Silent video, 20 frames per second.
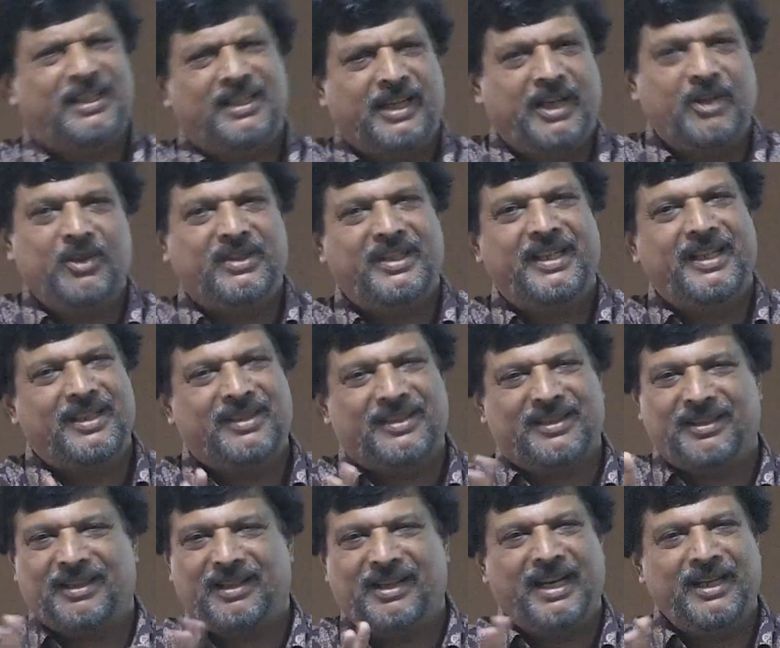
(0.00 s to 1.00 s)
Can you see it's
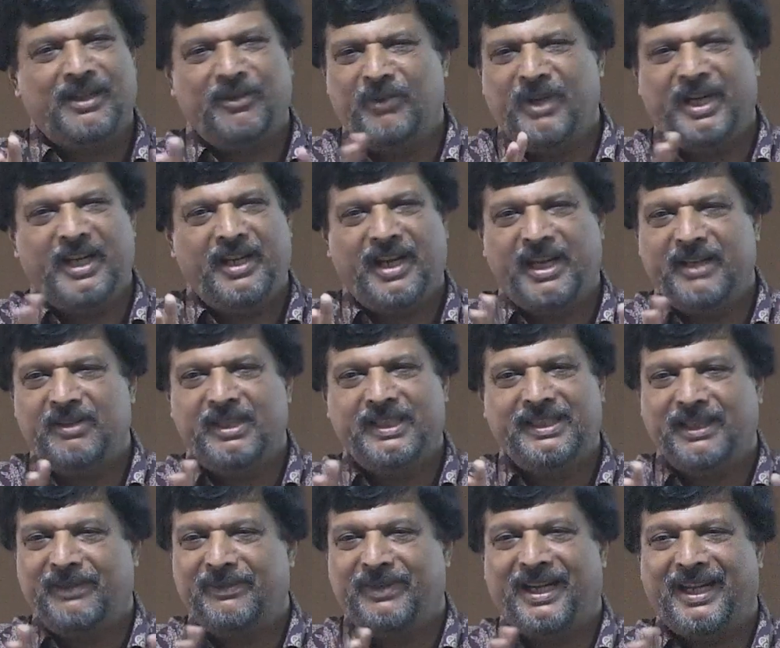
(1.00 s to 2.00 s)
kind of very
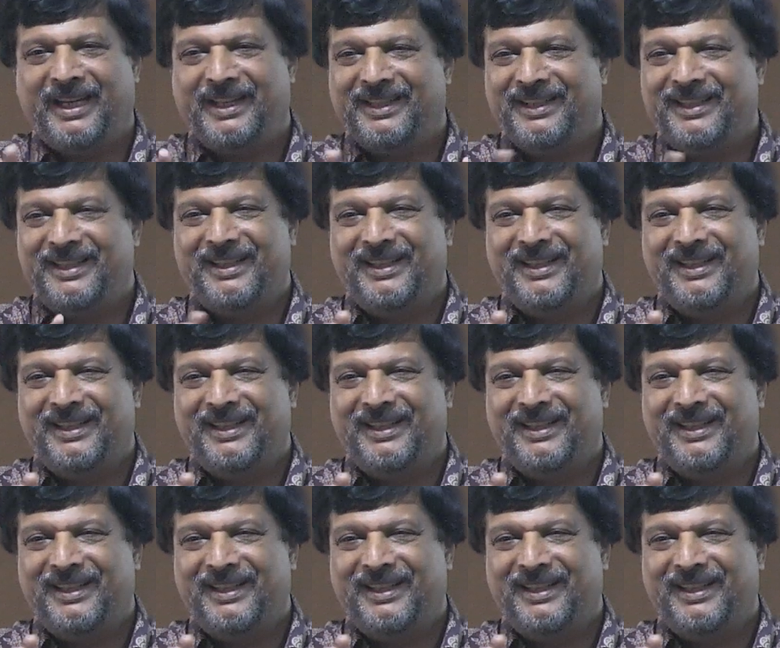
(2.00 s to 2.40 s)
diversified?